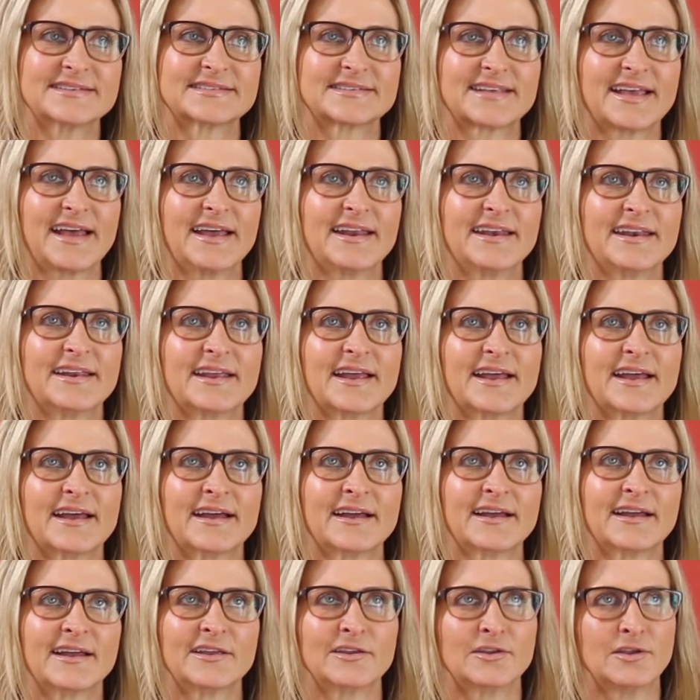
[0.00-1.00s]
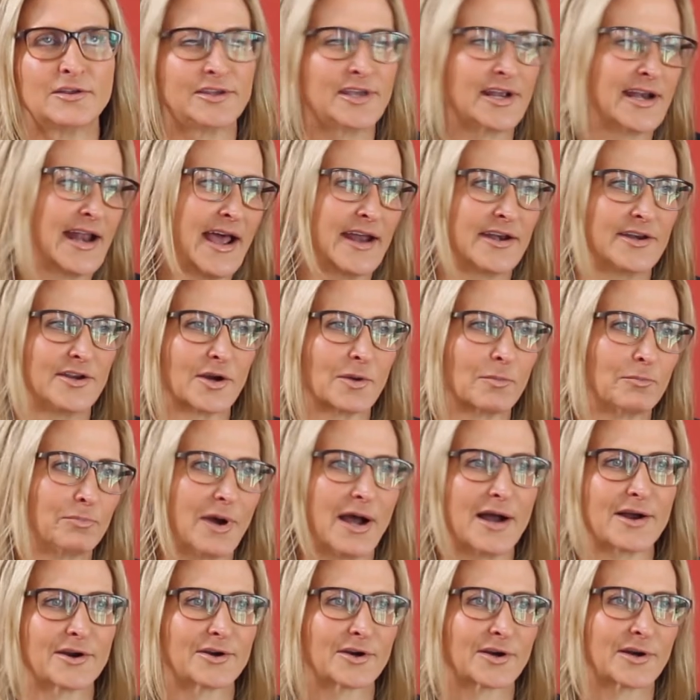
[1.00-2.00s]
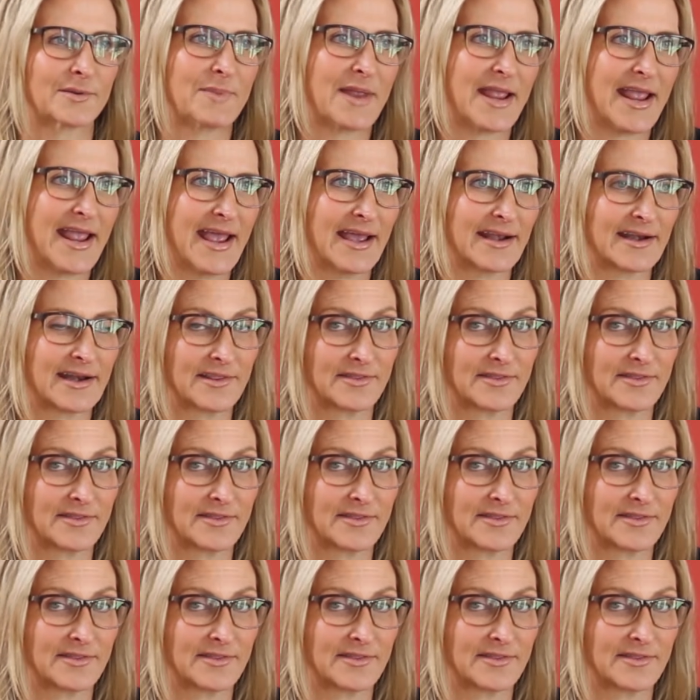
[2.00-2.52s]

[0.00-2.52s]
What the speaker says: said, get out of your bunker, man.